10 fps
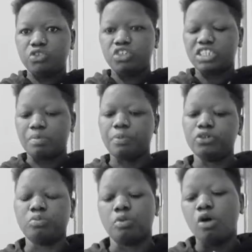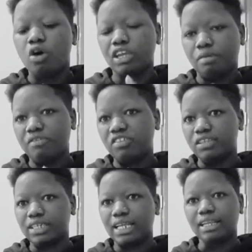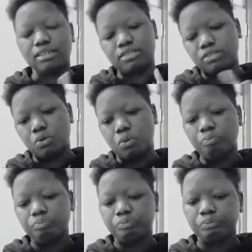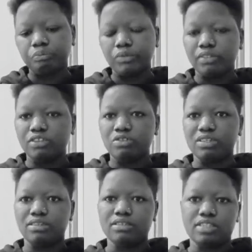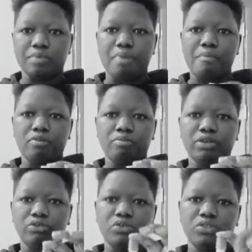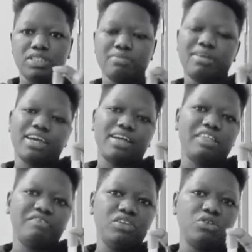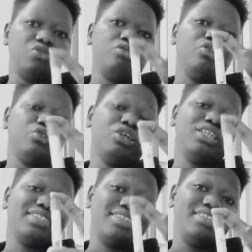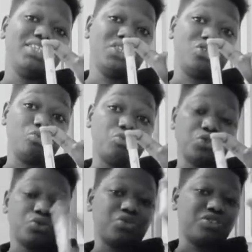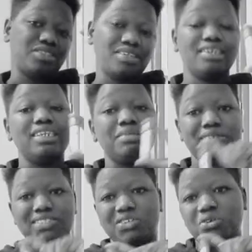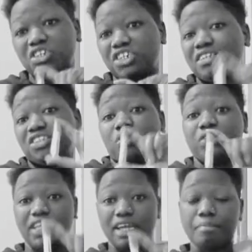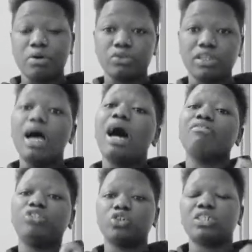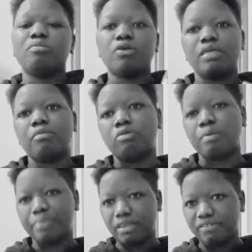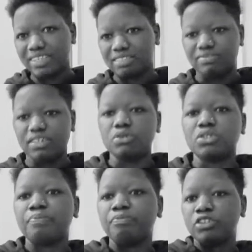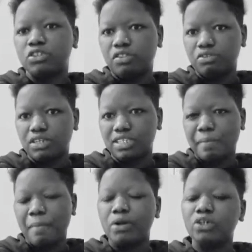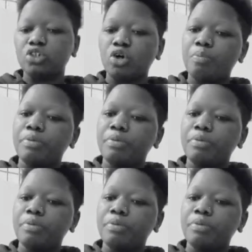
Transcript: is a purple top. Okay, my video is colorless, so this one is a purple, but when you see my other videos, you usually see these tubes because nimezionesha nishaongea about. I've talked about them on my previous videos. So this one is a purple top.